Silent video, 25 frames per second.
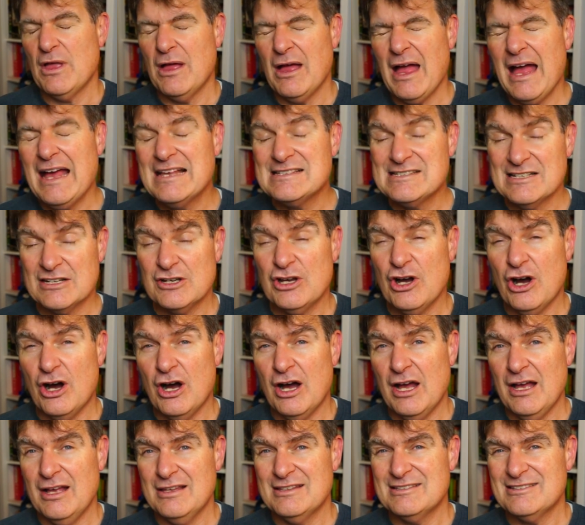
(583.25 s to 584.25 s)
As a
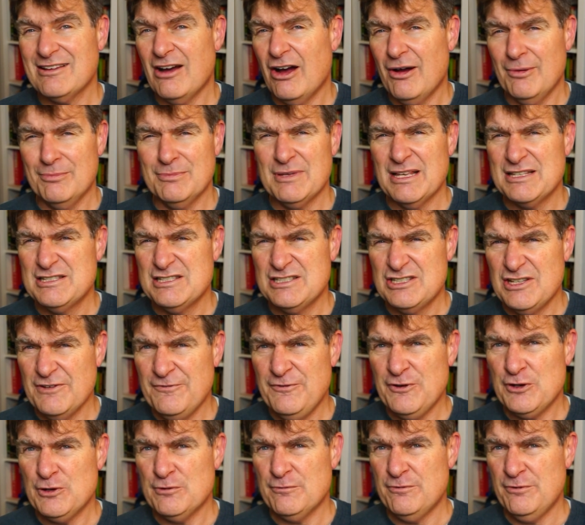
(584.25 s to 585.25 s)
guy, it's
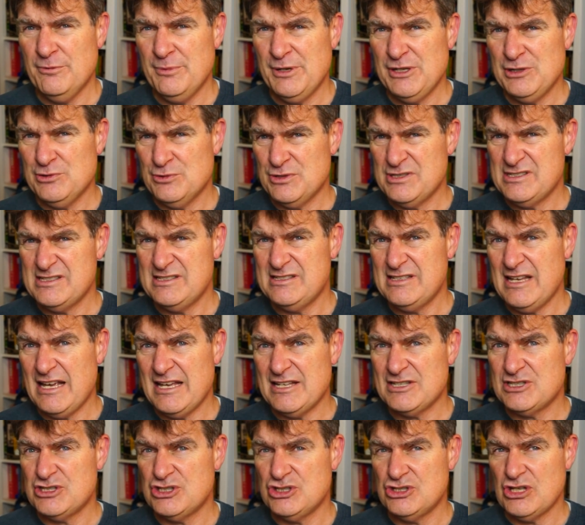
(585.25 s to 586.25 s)
difficult for me to
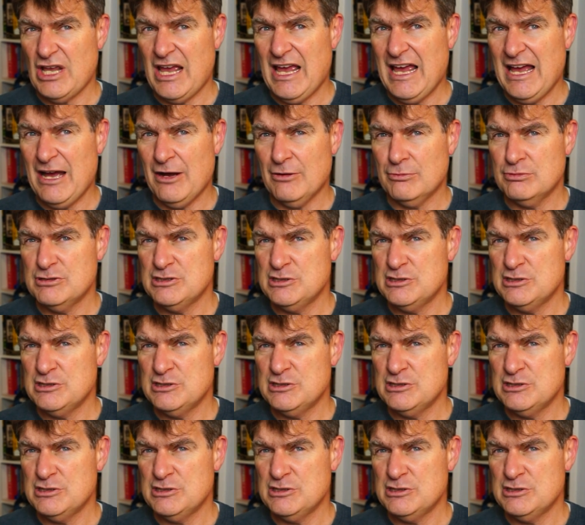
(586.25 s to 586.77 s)
assess how